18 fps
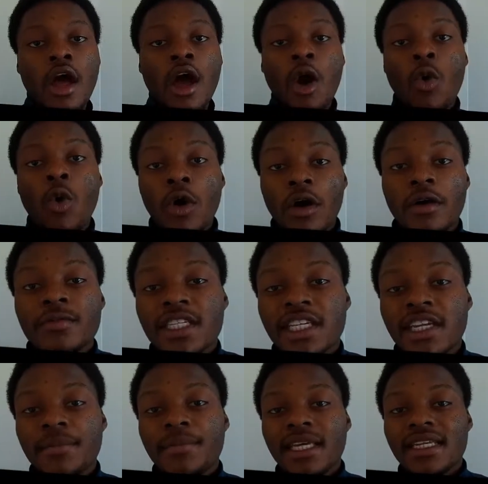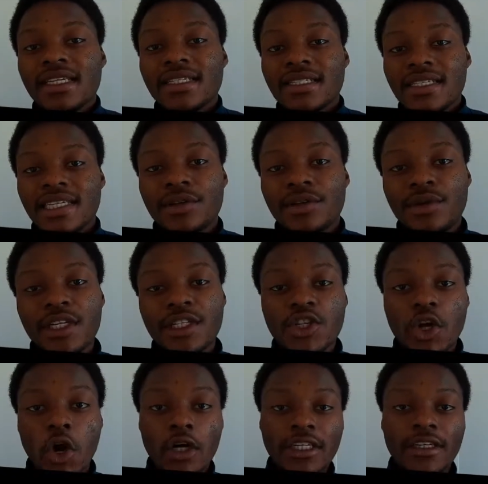Welcome to the mini series
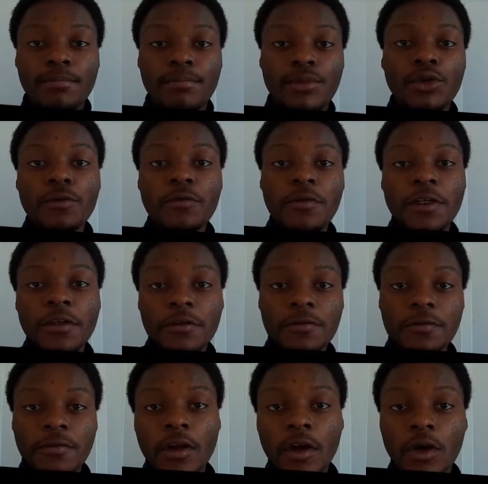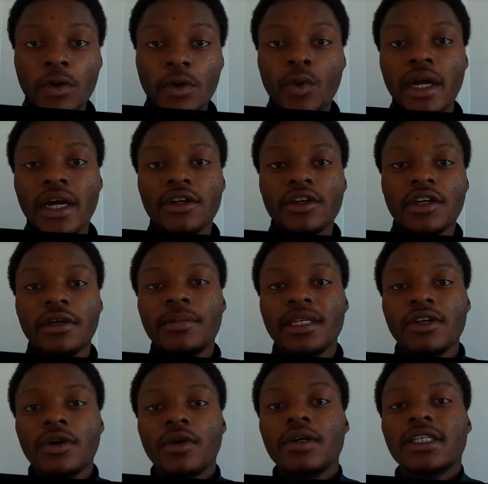on improving your flow, where I'm going to be
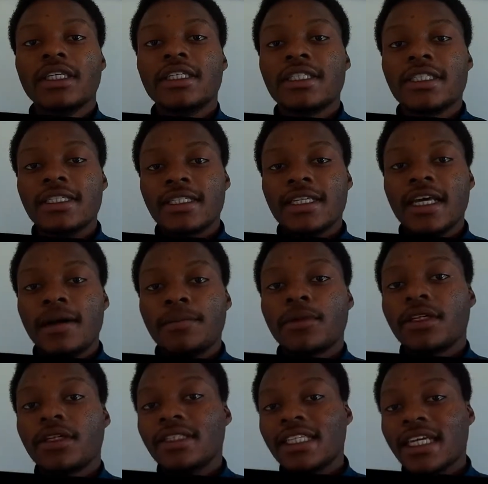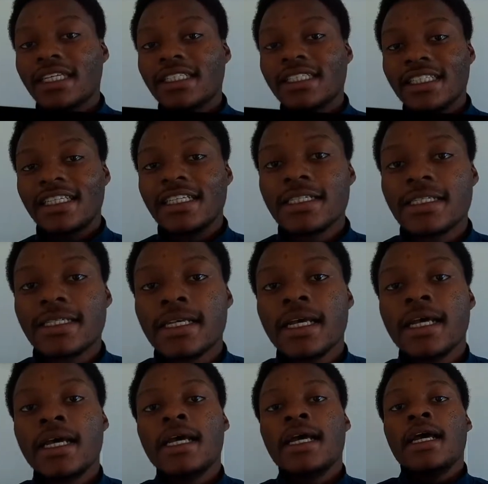going into depth on techniques
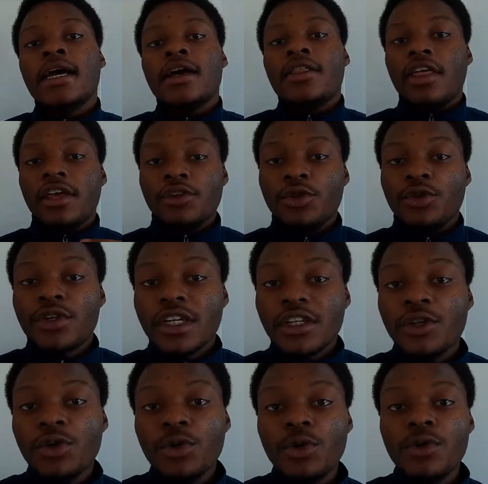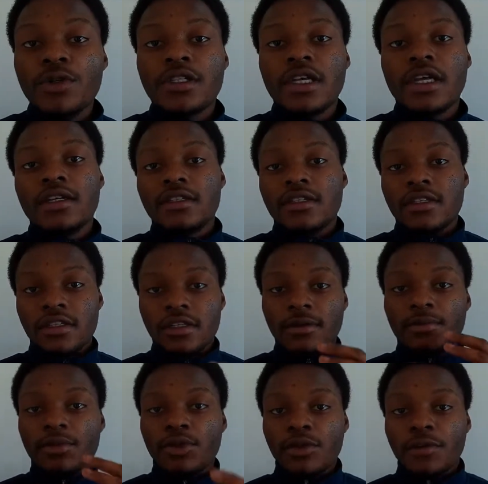that you can use to
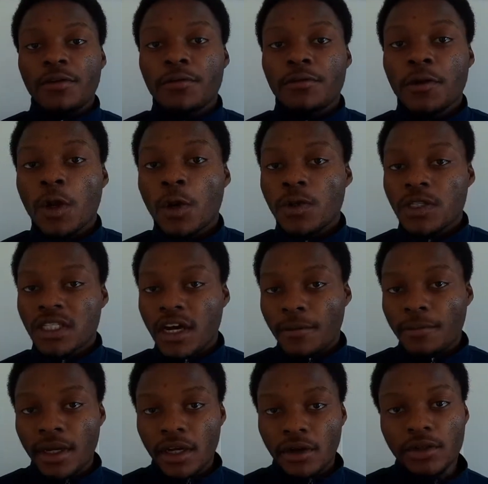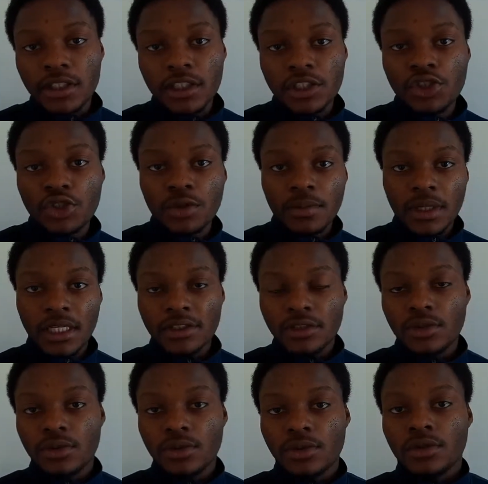improve your flow and sound better on
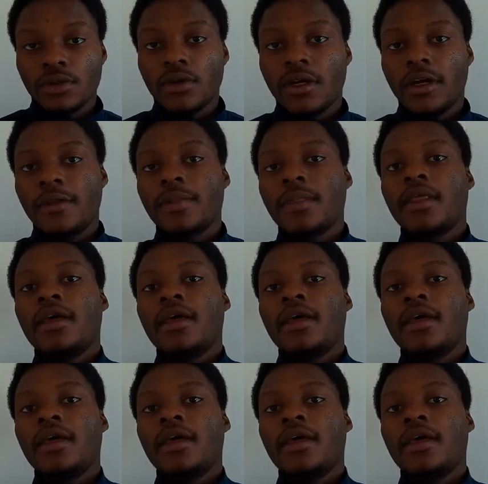instrumentals, right?